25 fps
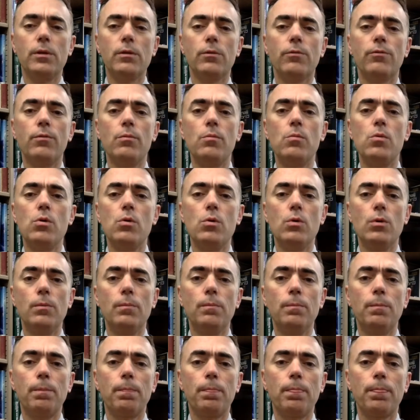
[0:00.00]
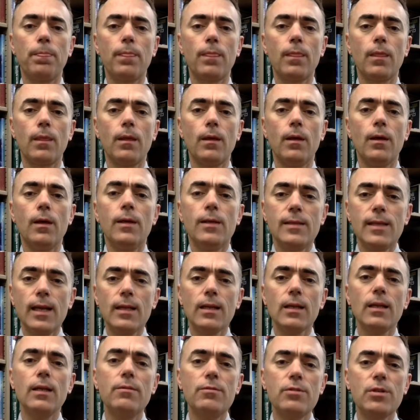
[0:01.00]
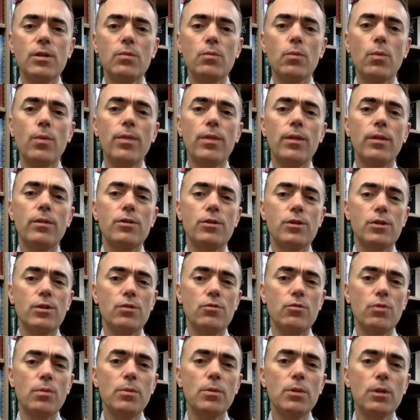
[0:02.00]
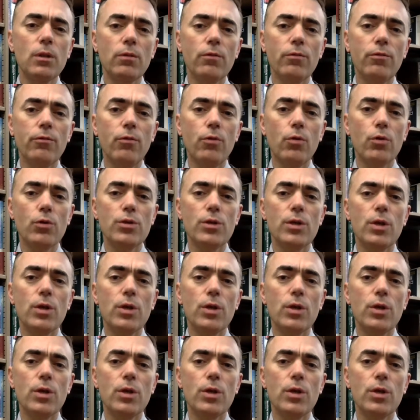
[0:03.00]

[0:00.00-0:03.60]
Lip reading: of the moon. That leaves us with the centripetal force